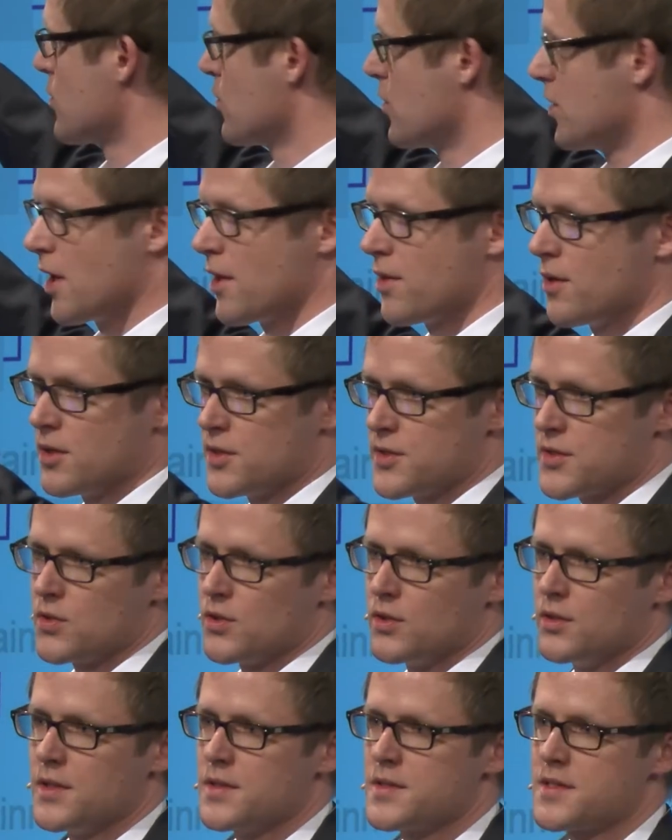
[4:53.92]
to another, so
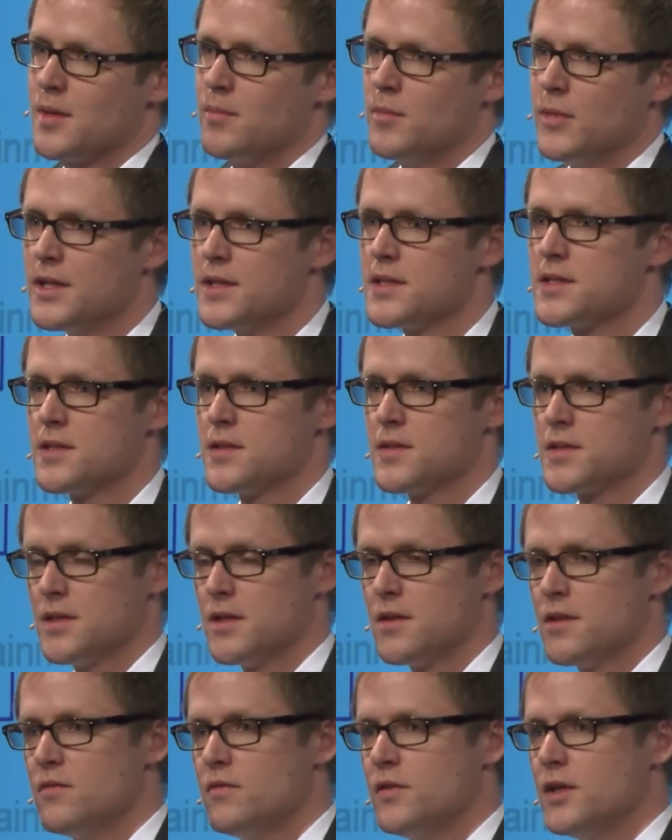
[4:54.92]
you need some instance
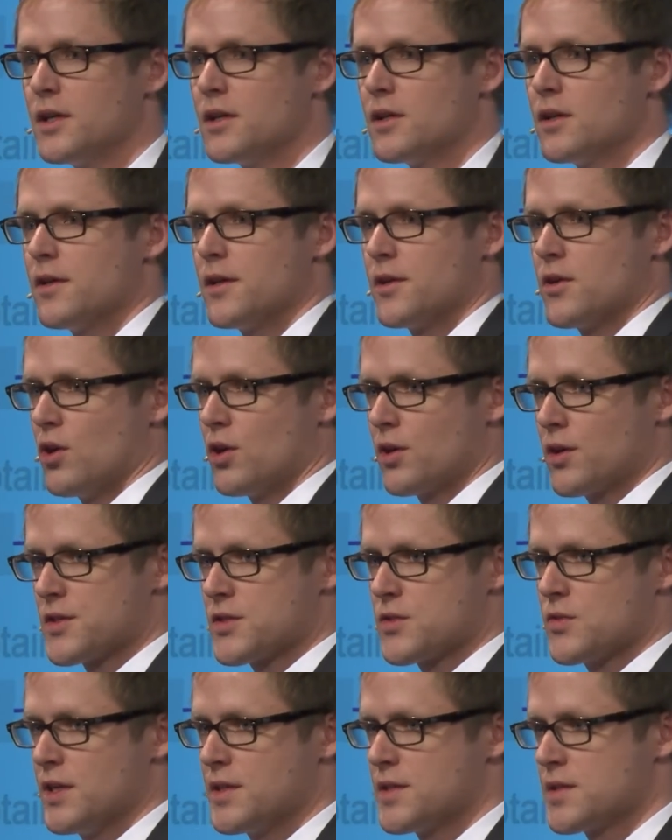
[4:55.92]
in the vehicle that
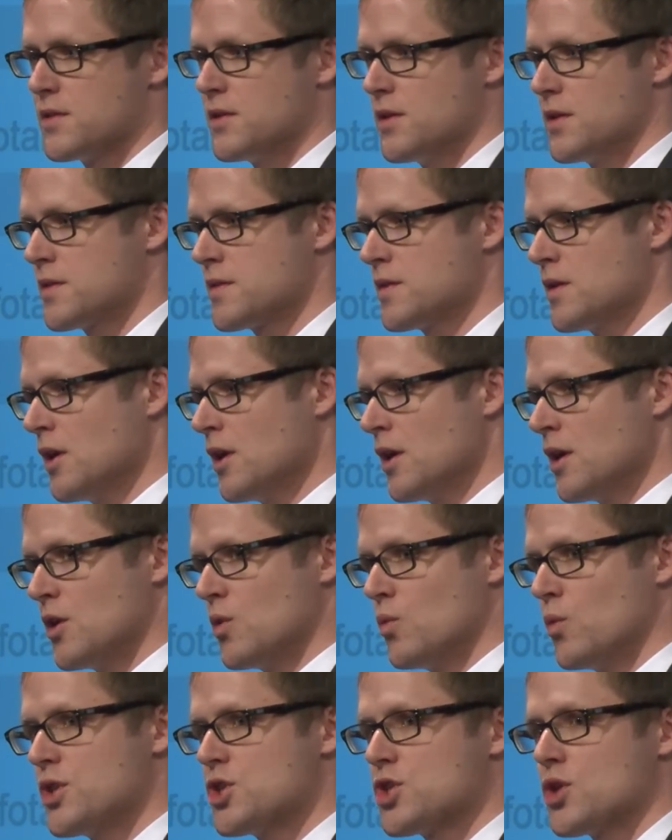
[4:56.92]
orchestrates this, in
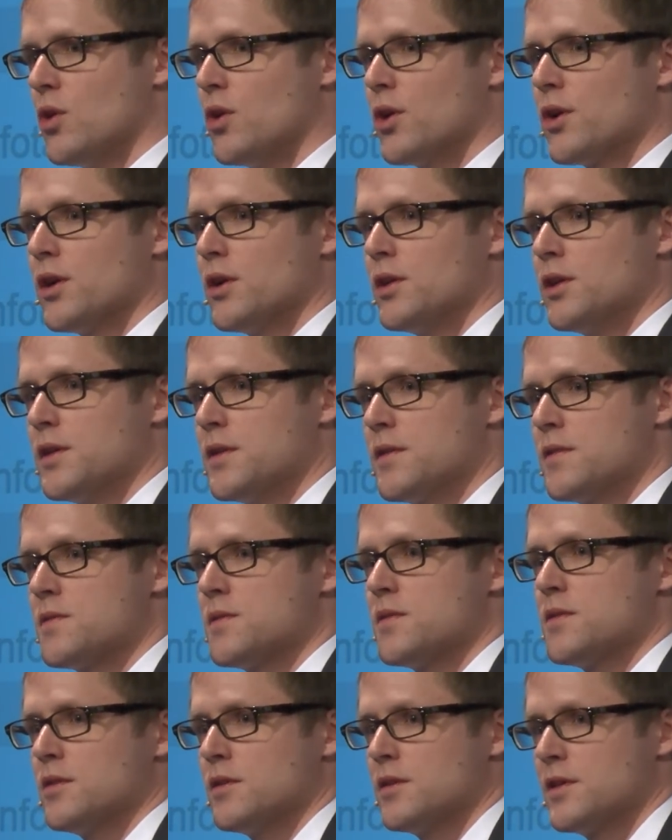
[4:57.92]
which order
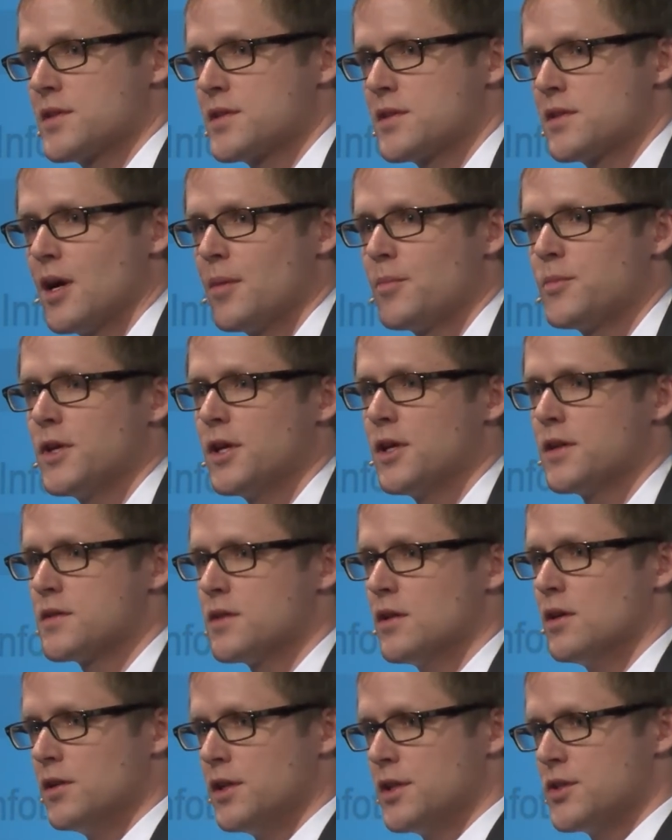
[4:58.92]
does the
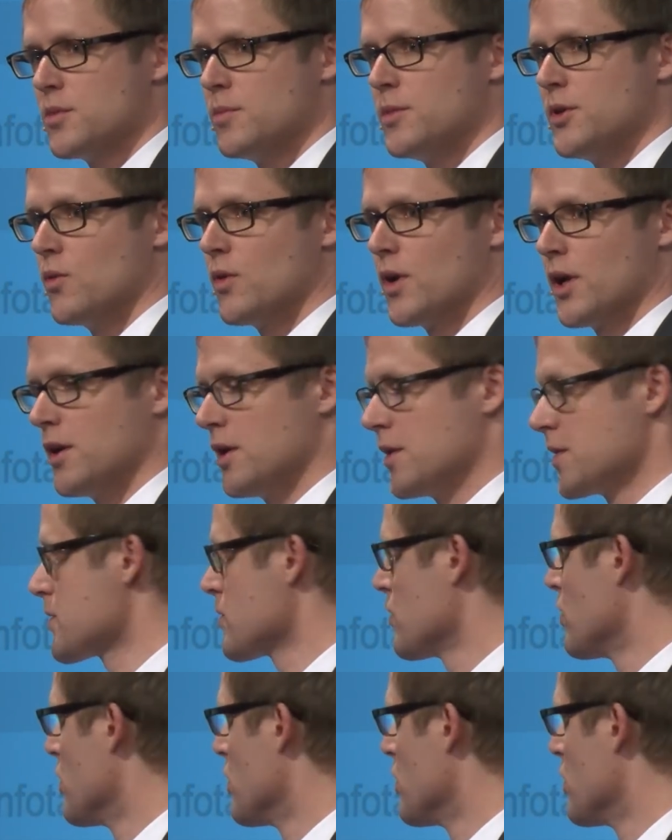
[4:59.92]
update need to be run, and so